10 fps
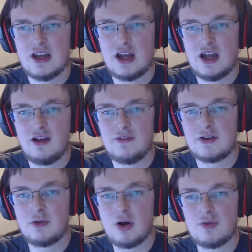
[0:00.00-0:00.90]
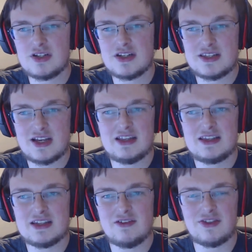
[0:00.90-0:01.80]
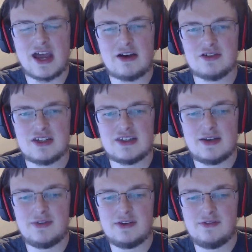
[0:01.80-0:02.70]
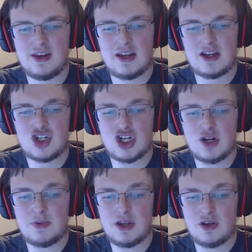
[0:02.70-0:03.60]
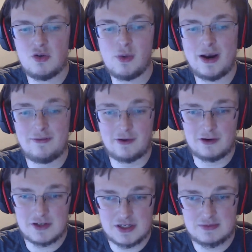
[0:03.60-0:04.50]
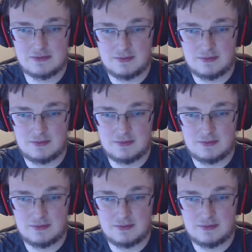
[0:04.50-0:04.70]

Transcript: of, quote, tens of thousands of NVIDIA G P U wafers.